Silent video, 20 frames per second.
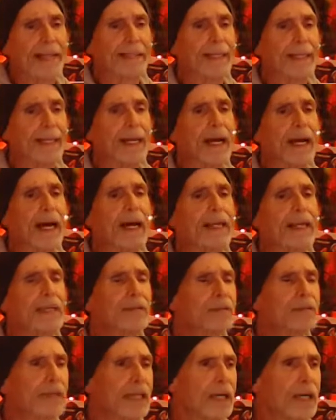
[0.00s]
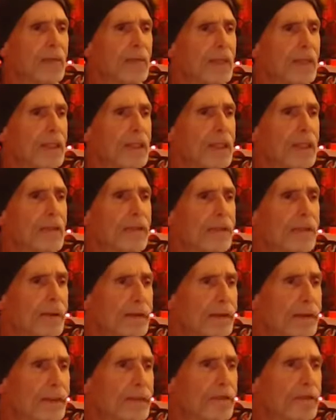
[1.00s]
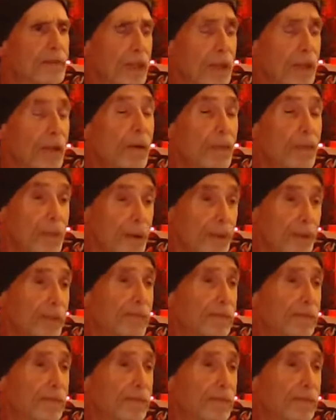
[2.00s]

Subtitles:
Yesterday it was in the 30s, the low 30s.